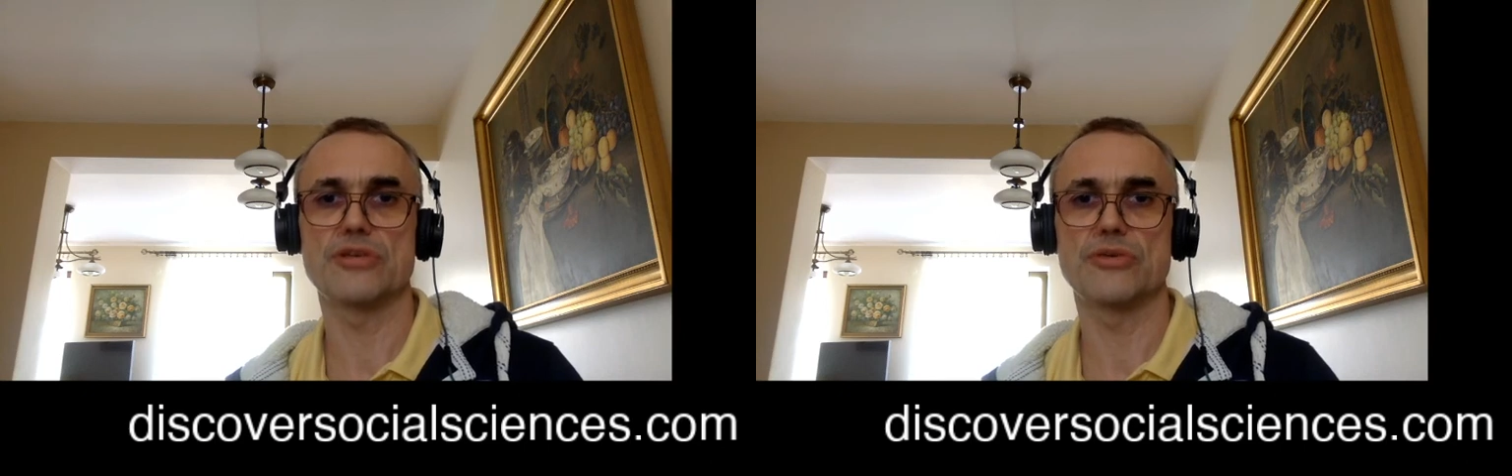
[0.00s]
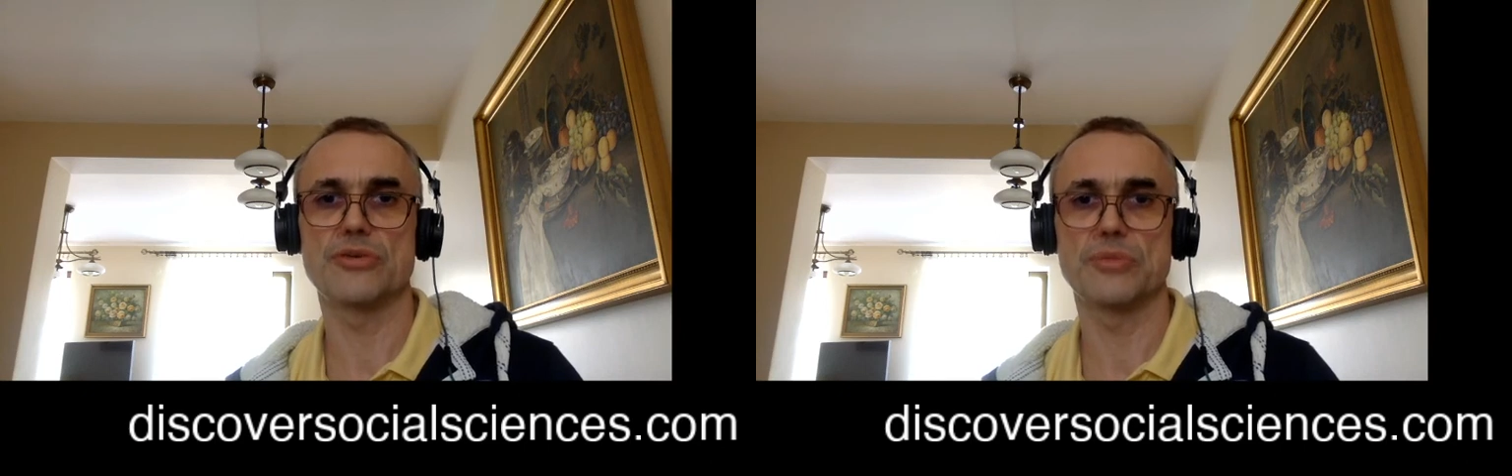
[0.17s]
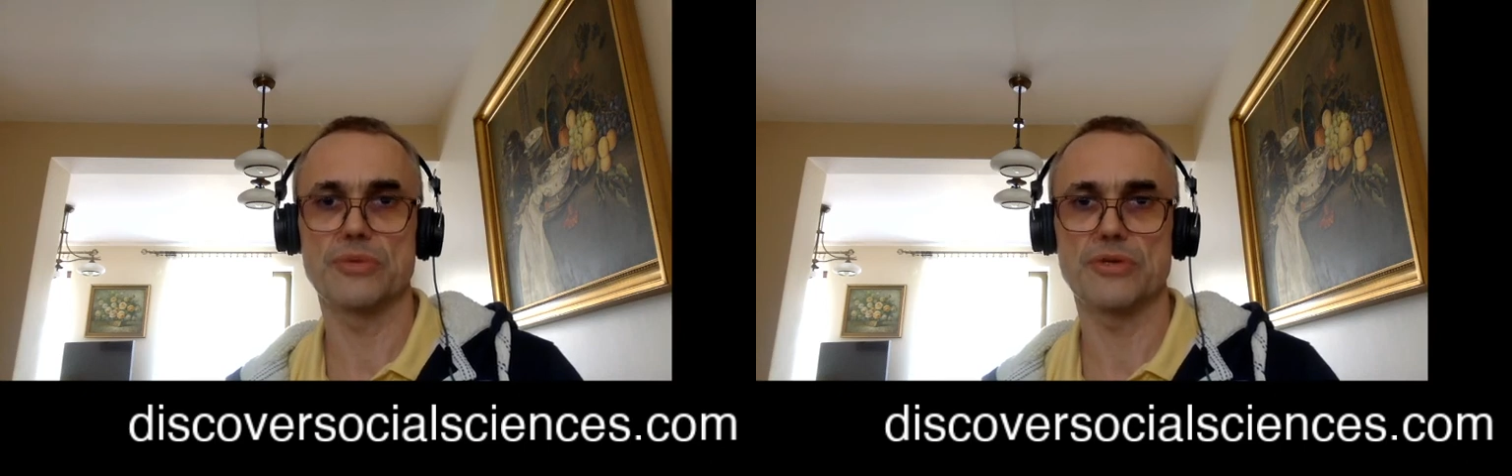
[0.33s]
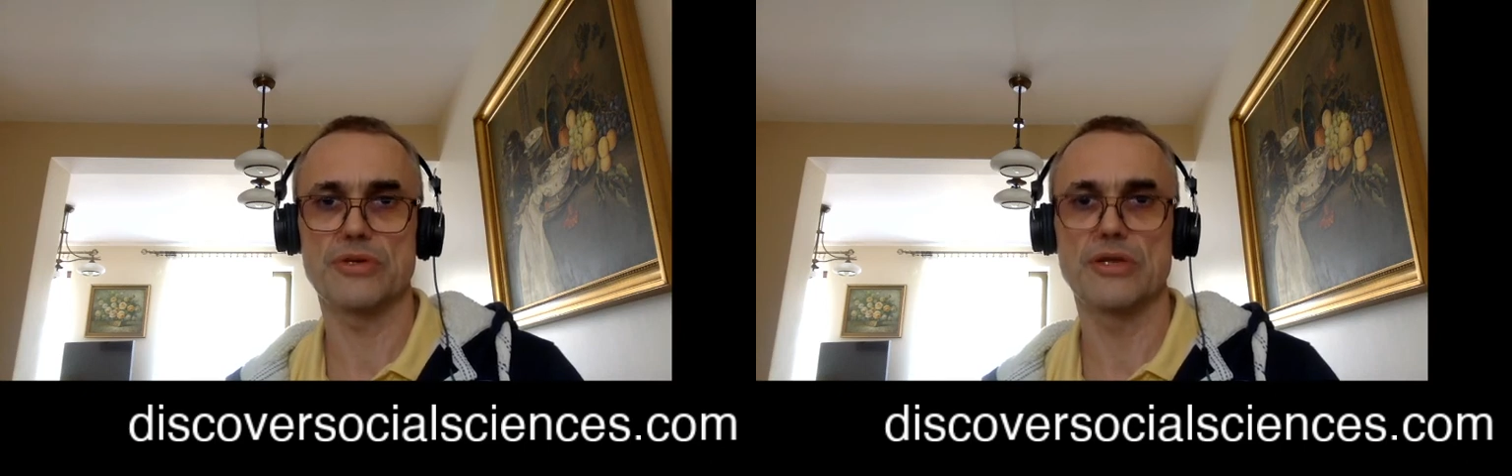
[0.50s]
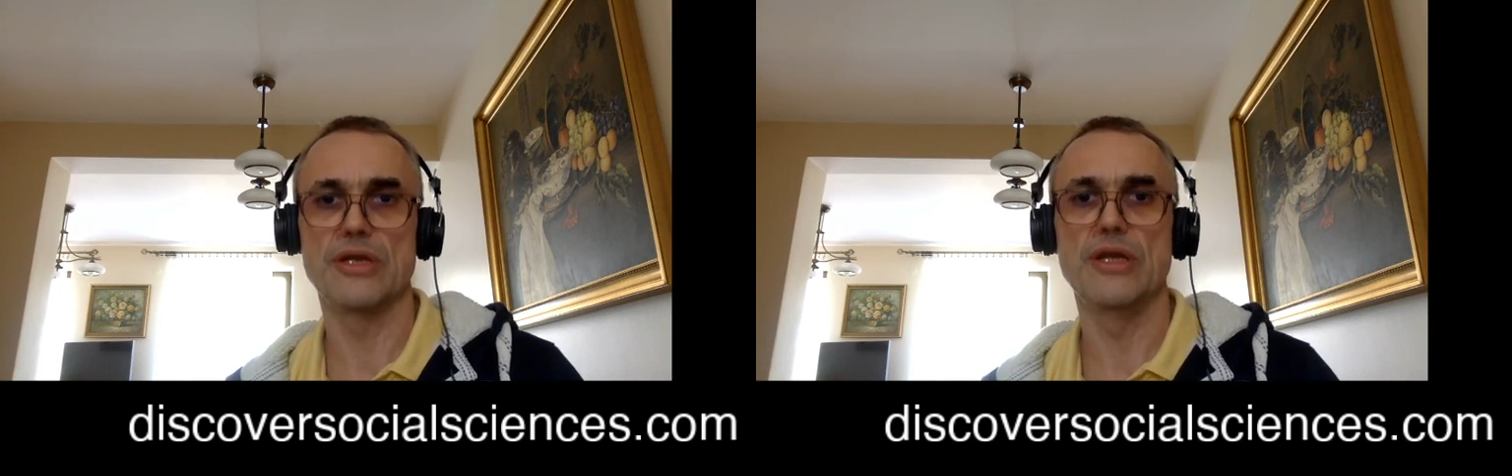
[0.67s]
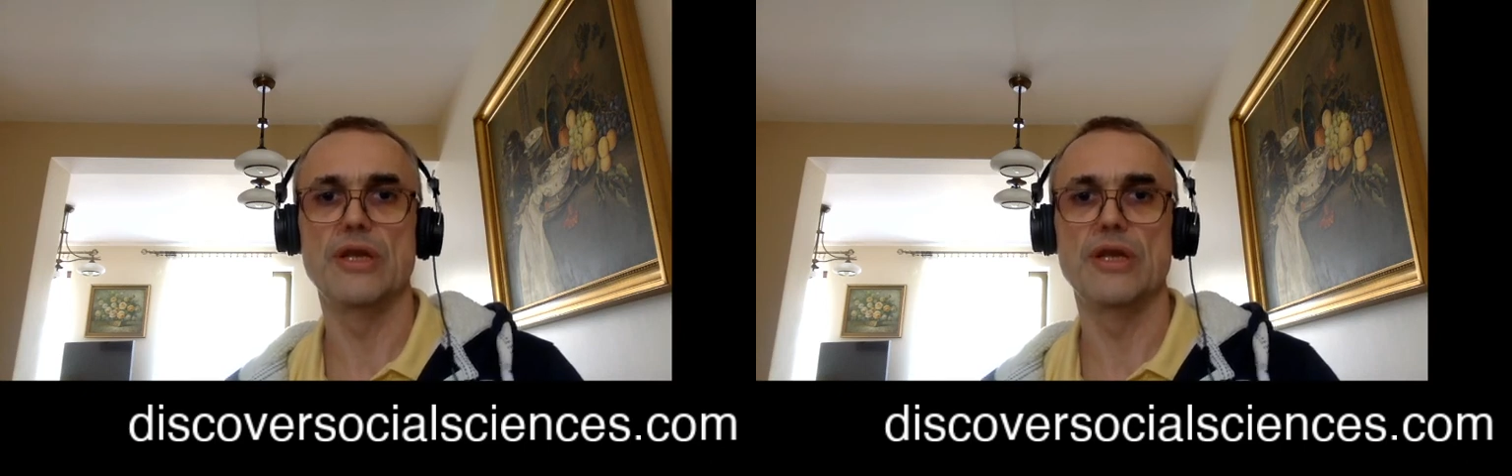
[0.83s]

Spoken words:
report.